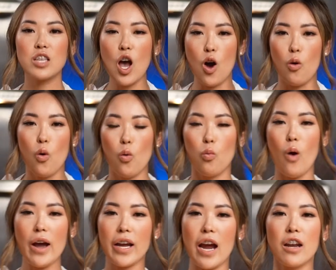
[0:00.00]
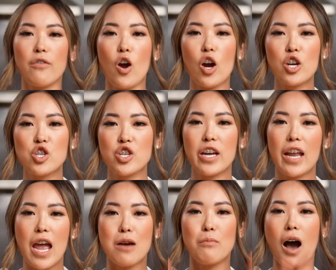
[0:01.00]
So, what kind of hard
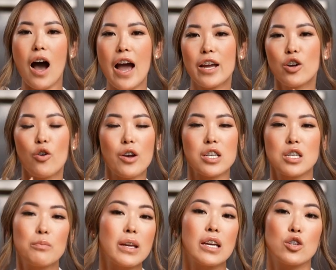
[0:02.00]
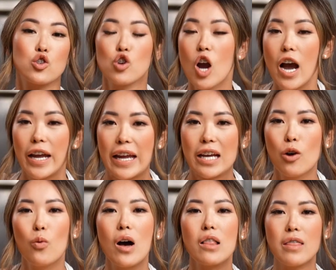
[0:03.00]
am I going to be trying?
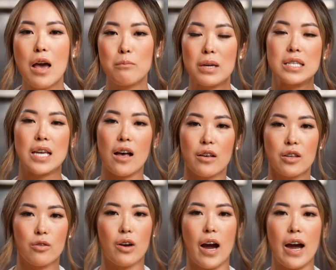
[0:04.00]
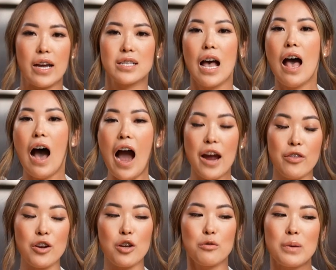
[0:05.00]
Well, let me tell you guys. I
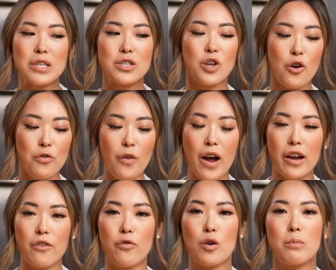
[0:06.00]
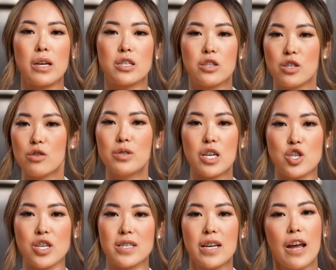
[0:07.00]
thought it would be so fun for me to do
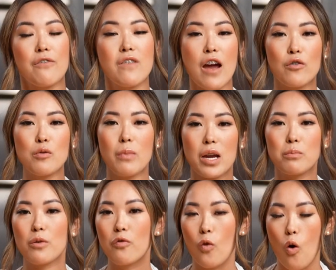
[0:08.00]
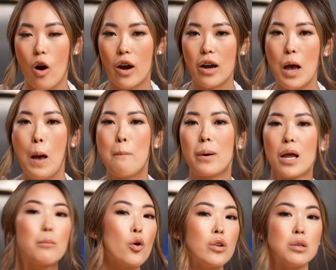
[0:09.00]
dishes that I've never made before, but
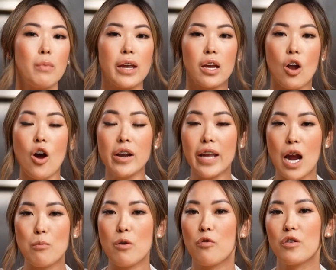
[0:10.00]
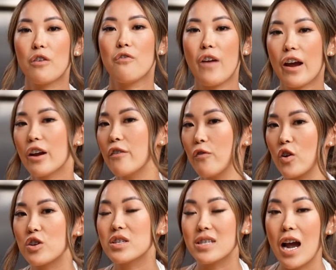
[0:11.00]
I'm going to make it on camera for the very
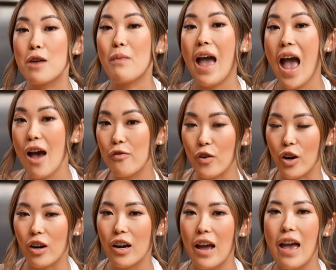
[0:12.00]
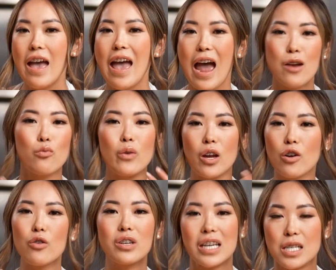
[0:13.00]
first time ever, and we are
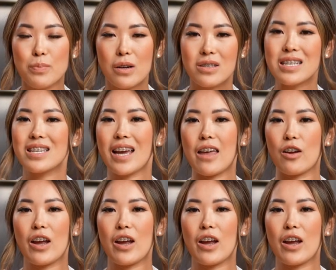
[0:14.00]
going to experience it together.